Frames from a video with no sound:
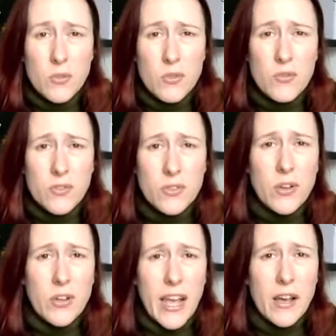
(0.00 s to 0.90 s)
awful
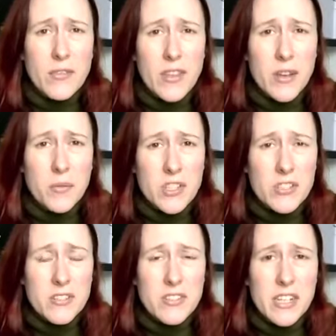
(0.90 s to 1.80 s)
lot out there
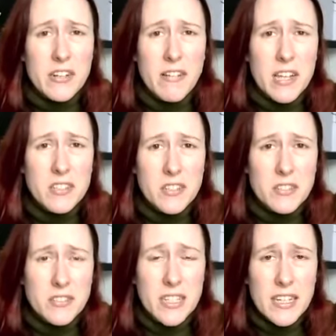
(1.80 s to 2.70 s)
which is
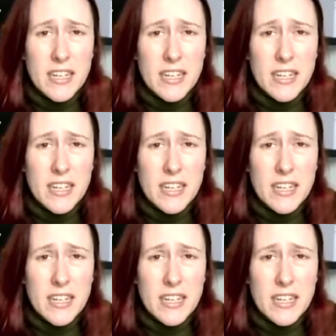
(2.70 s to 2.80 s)
theoretical.